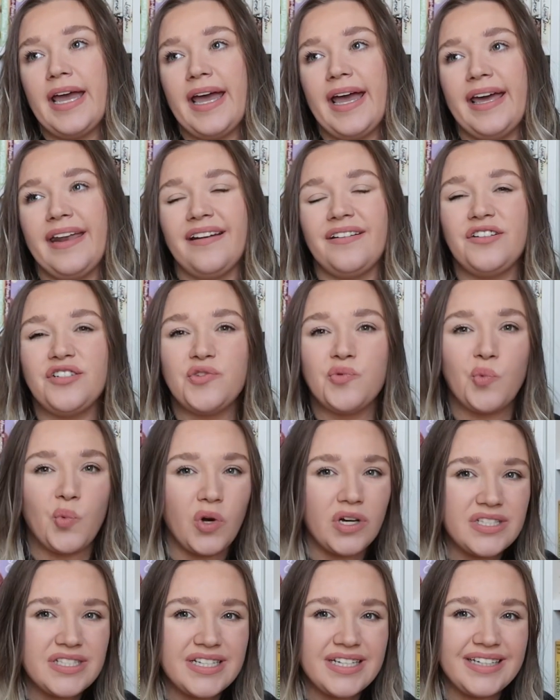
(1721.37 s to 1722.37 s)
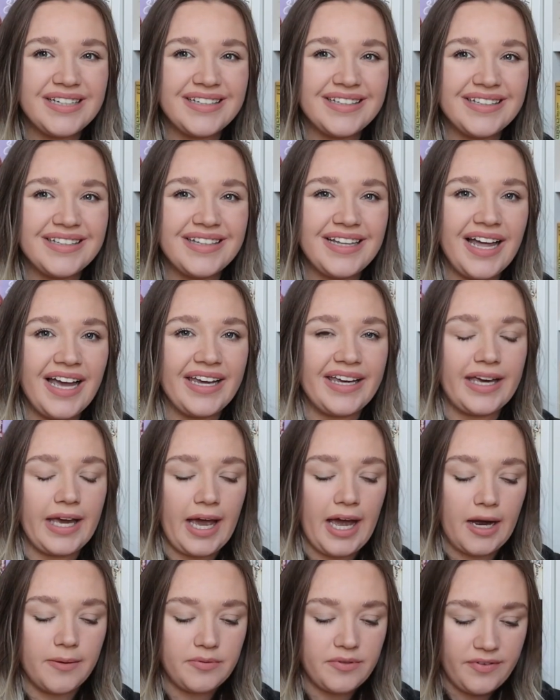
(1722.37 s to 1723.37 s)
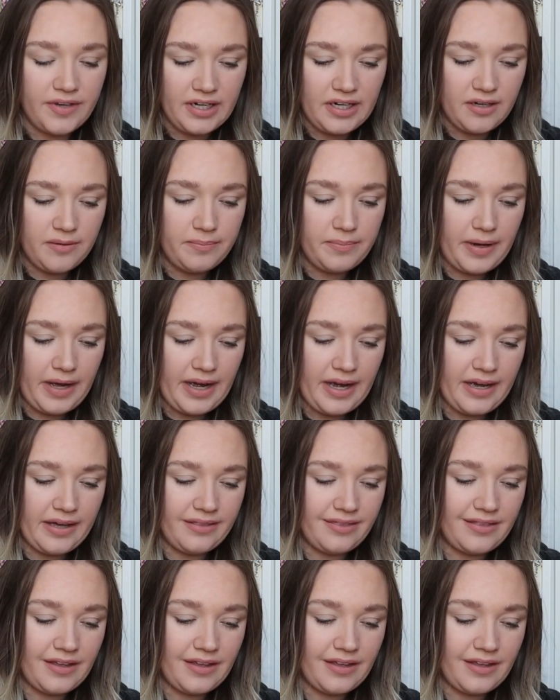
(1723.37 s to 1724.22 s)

and I just wasn't, like, captivated by